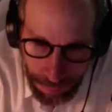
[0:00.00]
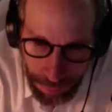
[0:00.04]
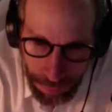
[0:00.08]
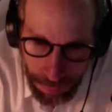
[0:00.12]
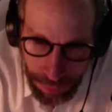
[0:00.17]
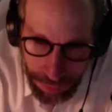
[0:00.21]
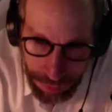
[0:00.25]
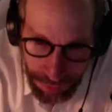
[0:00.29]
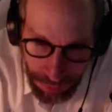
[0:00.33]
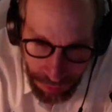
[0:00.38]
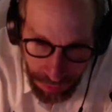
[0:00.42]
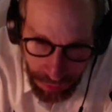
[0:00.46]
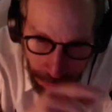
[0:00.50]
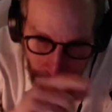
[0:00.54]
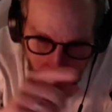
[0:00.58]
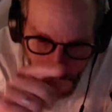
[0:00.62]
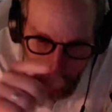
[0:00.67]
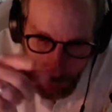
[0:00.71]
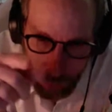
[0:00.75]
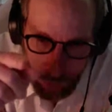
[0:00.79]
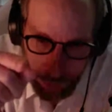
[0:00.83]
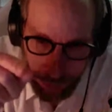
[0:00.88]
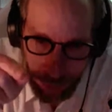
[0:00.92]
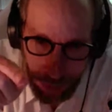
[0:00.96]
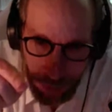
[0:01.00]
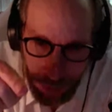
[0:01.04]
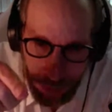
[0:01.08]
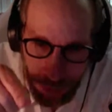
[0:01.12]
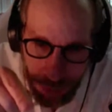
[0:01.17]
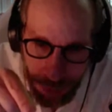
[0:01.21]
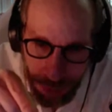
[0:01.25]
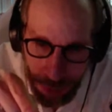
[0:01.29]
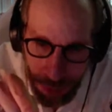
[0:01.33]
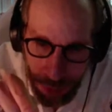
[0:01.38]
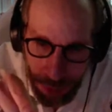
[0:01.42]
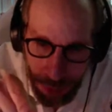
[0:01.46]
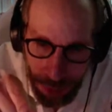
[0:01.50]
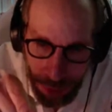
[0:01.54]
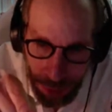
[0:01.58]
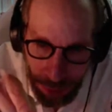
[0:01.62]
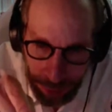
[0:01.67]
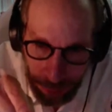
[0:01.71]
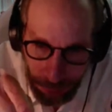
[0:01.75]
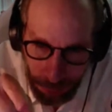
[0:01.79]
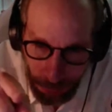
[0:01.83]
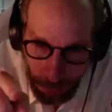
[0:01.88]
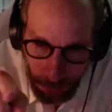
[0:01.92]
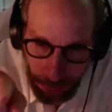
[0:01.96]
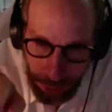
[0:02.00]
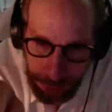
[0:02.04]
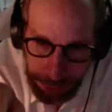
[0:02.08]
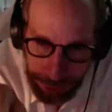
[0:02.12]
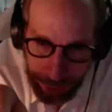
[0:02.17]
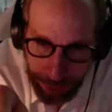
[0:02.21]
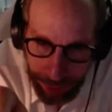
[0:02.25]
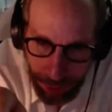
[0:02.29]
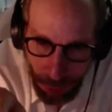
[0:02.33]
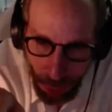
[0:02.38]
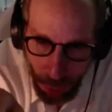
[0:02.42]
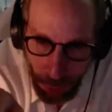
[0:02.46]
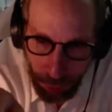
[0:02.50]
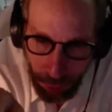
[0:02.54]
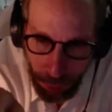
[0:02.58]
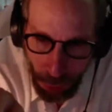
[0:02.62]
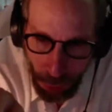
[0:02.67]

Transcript: This is a movie, it will replay over